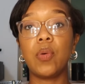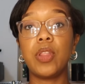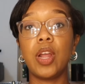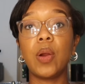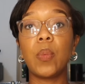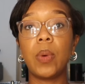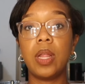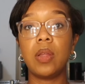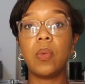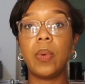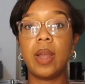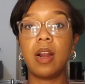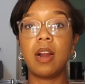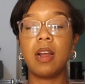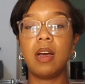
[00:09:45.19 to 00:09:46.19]
they're well
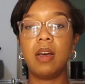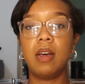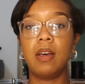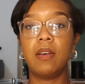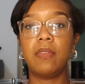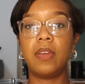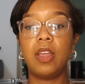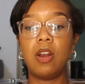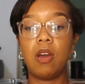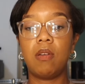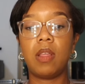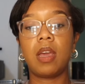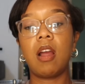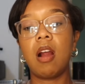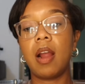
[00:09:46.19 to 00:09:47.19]
aware of, you know,
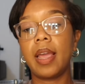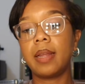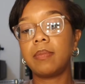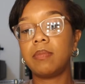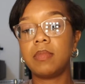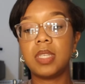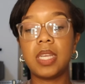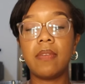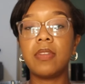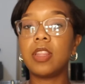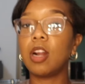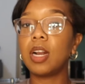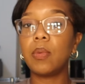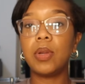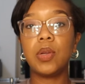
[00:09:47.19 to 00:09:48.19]
like, all right,
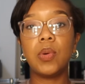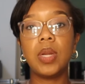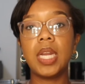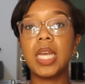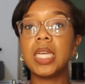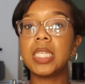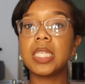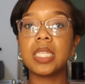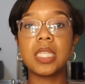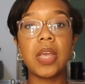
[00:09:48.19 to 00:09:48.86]
7:30 we doing this,